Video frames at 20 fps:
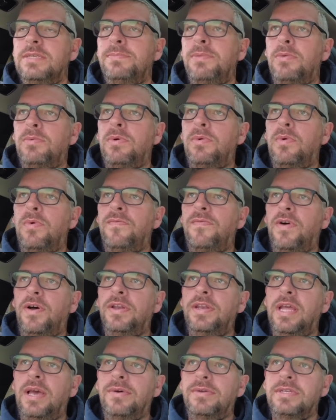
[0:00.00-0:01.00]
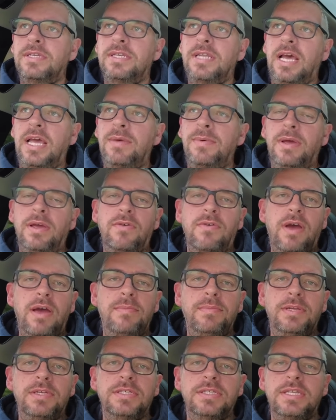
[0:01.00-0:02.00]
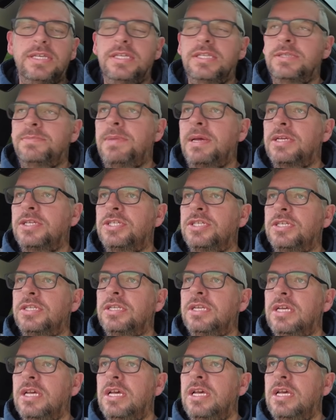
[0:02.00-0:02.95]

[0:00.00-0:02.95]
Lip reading: but we will find out today when Graham does the inspection,